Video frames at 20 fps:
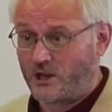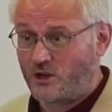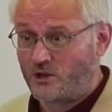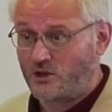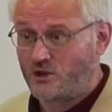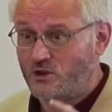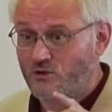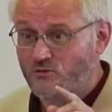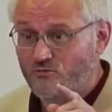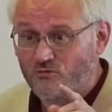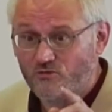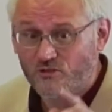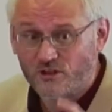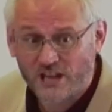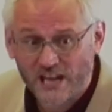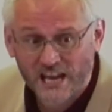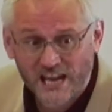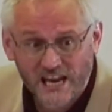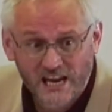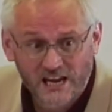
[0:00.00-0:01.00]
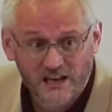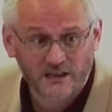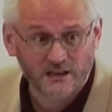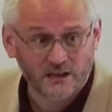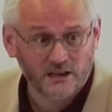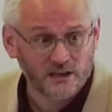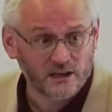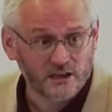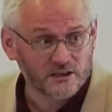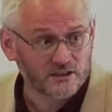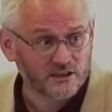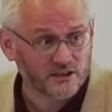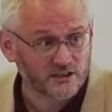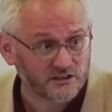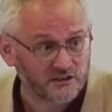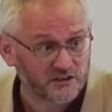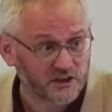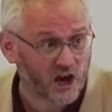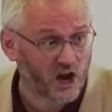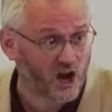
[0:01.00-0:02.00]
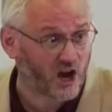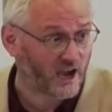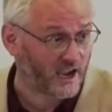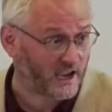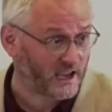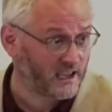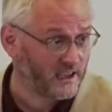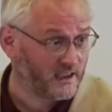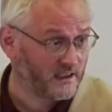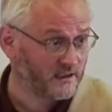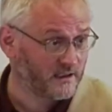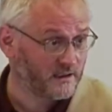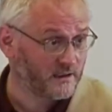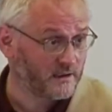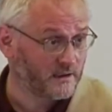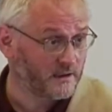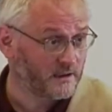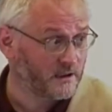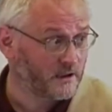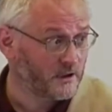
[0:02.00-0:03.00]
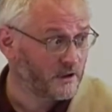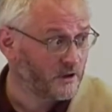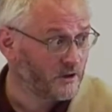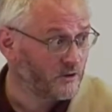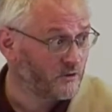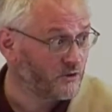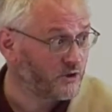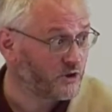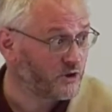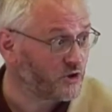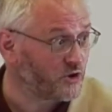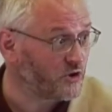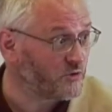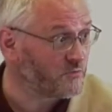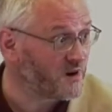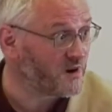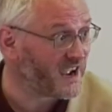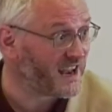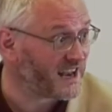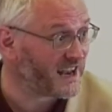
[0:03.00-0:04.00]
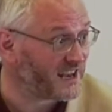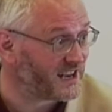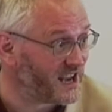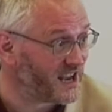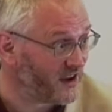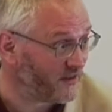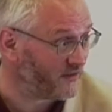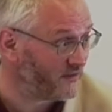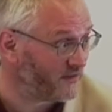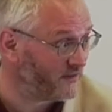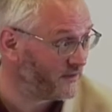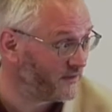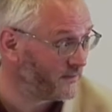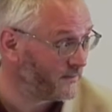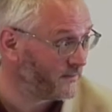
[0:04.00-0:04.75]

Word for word: you need to die that you might live.